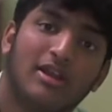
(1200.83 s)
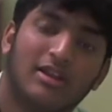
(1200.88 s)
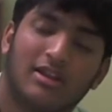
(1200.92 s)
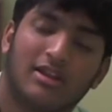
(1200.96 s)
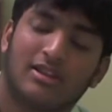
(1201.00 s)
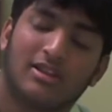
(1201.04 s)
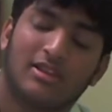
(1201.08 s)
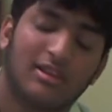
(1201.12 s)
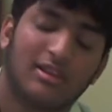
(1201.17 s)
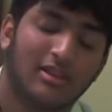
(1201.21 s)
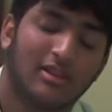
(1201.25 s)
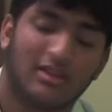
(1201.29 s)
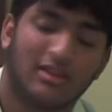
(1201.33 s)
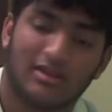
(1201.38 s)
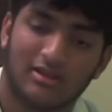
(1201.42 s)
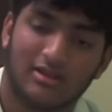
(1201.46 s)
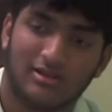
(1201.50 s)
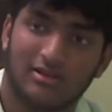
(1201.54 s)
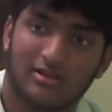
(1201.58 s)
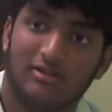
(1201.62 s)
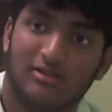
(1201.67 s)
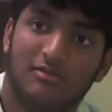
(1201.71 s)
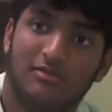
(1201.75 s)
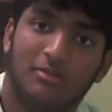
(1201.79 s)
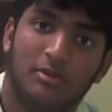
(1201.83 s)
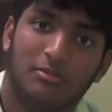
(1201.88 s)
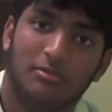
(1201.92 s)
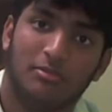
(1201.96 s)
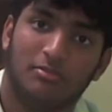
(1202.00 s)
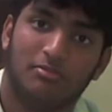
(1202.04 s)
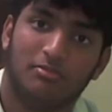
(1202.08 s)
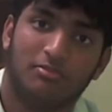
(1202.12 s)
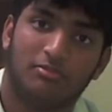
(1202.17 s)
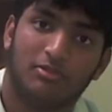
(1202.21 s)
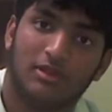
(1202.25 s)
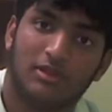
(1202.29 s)
I think a little bit
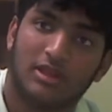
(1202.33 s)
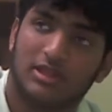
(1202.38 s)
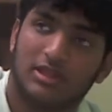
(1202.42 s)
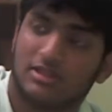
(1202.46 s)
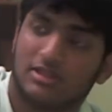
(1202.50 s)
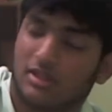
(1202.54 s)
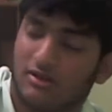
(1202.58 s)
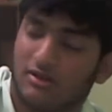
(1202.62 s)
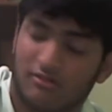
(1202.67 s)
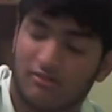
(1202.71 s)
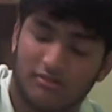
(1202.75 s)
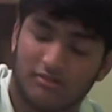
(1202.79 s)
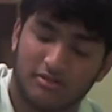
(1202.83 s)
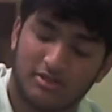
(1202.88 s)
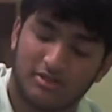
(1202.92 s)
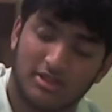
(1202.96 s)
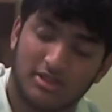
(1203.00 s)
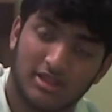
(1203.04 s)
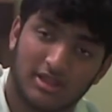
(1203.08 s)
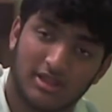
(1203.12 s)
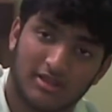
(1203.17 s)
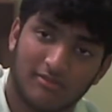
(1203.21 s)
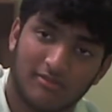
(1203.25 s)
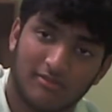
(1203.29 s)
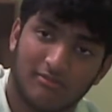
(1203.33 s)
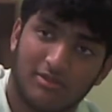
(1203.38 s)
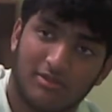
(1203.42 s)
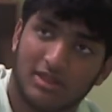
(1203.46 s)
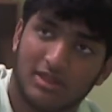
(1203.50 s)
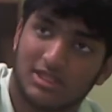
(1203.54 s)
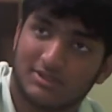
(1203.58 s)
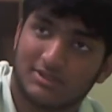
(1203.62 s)
bleeds. I don't think it bleeds.